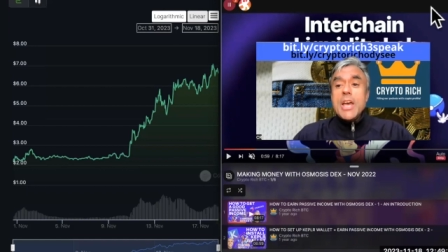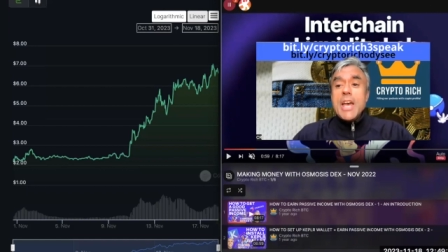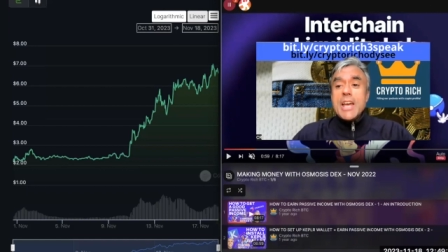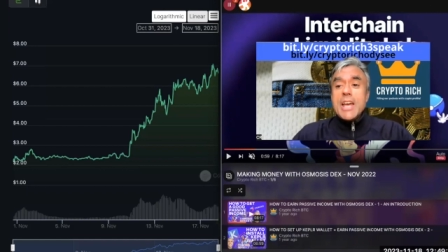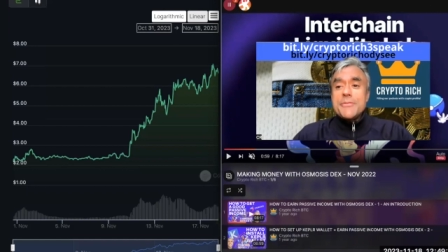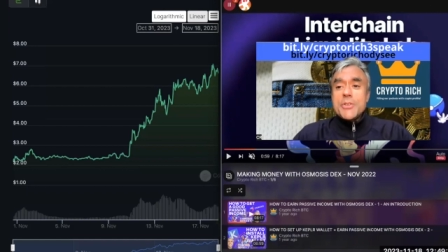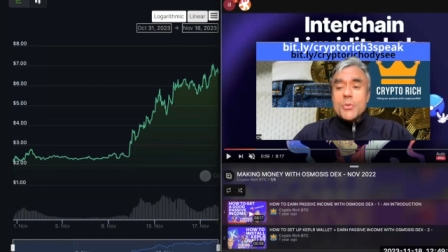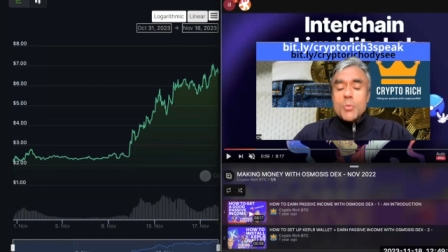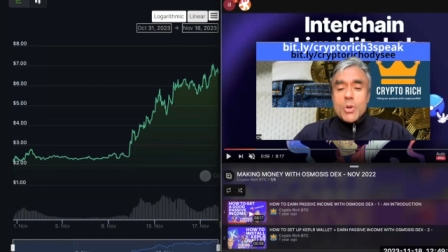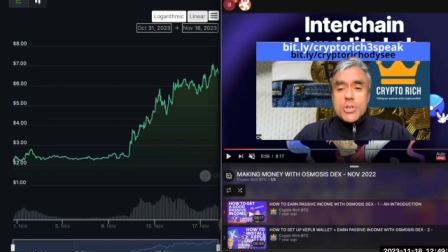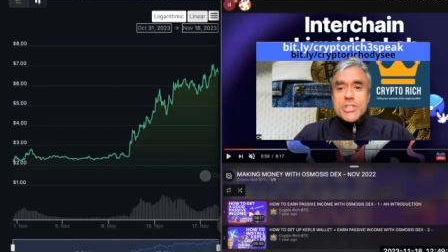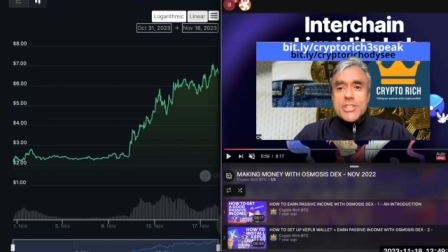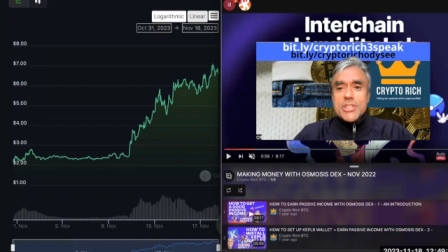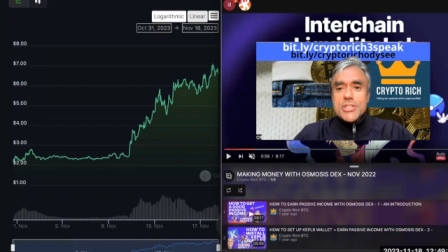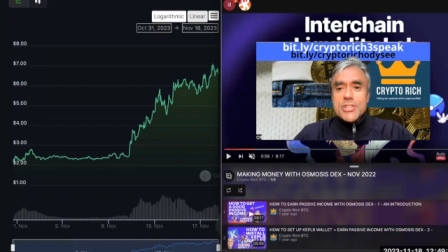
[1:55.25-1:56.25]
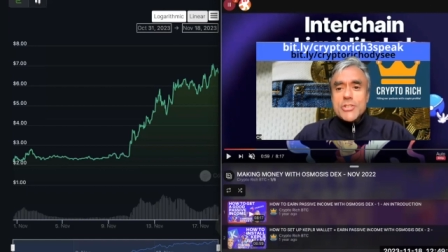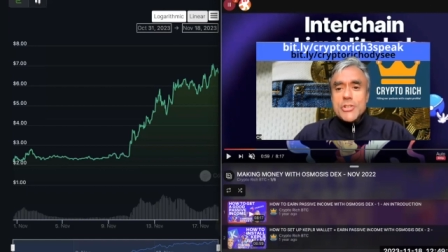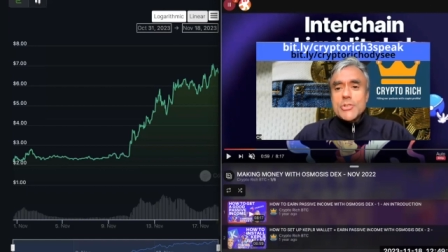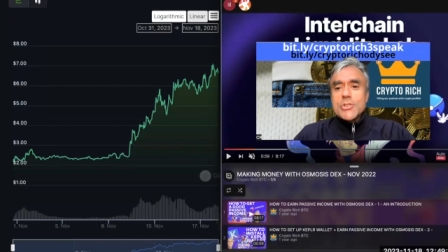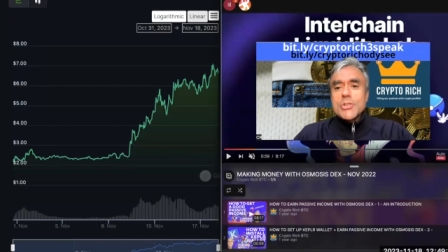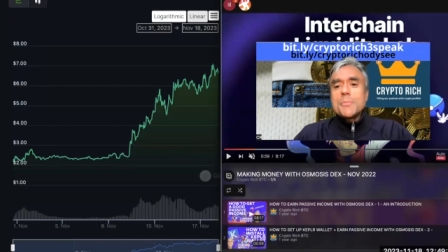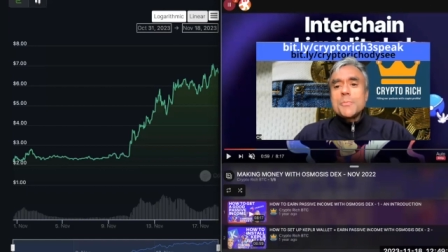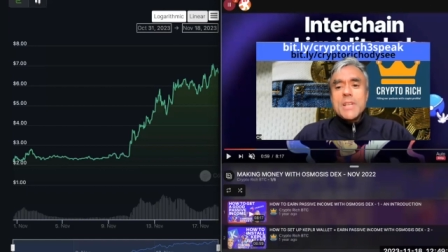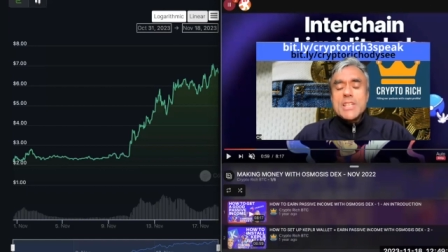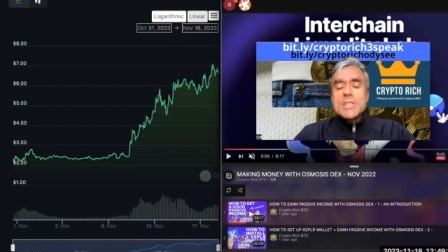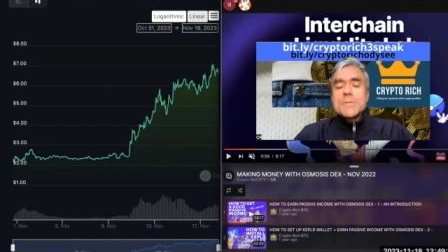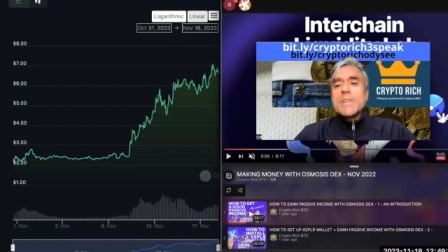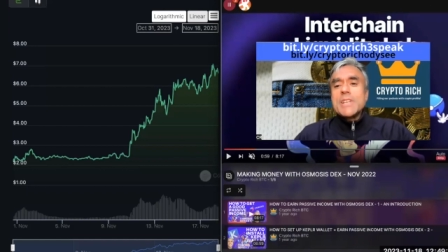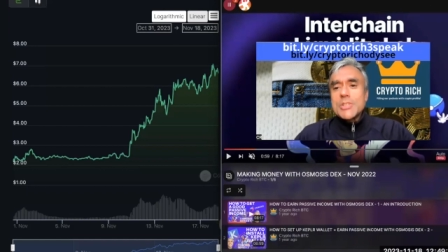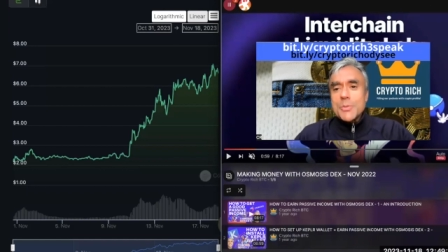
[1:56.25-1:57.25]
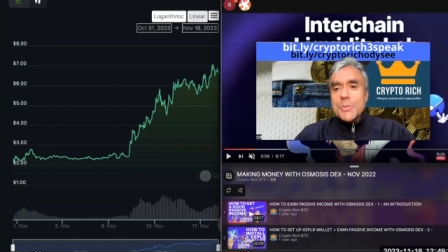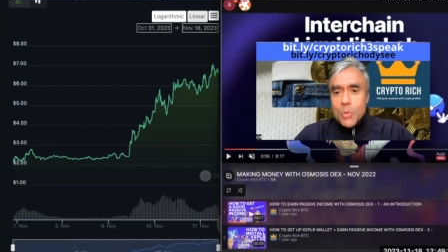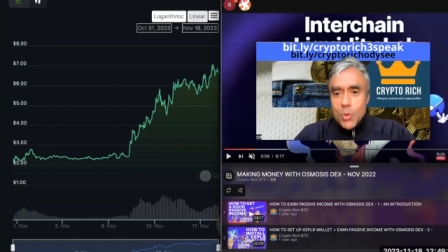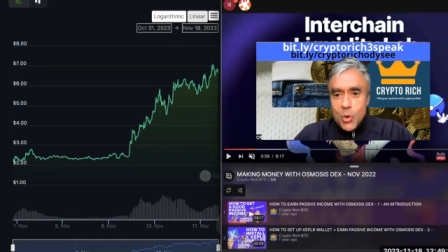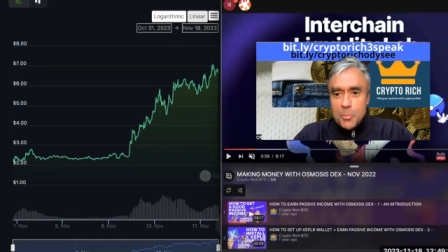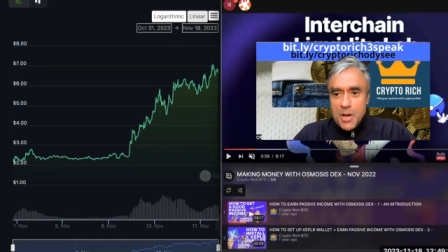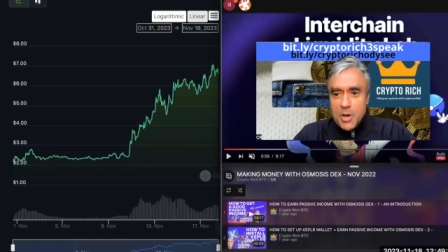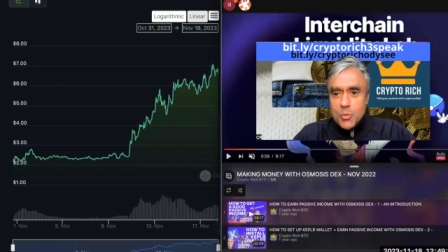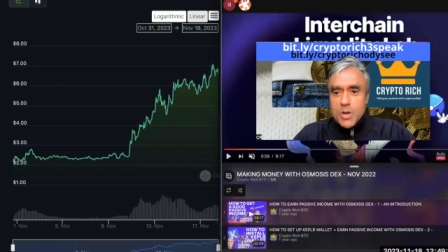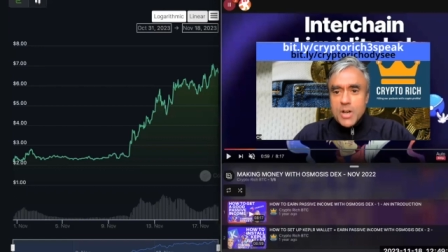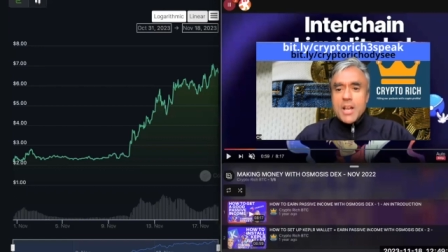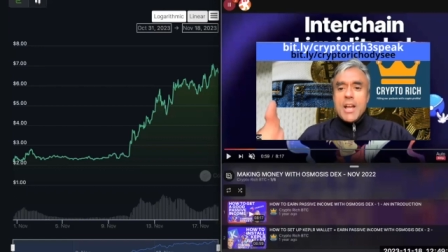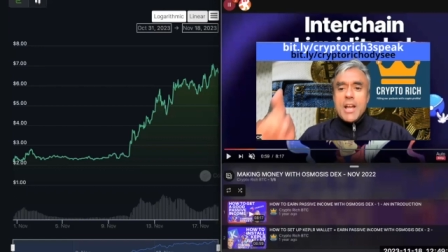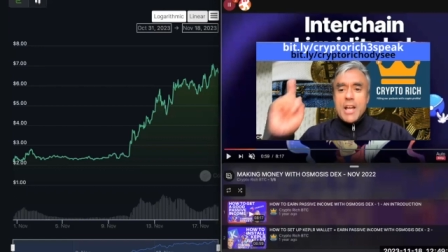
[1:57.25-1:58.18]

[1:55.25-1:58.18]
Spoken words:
And if you're watching this on YouTube, please support my work.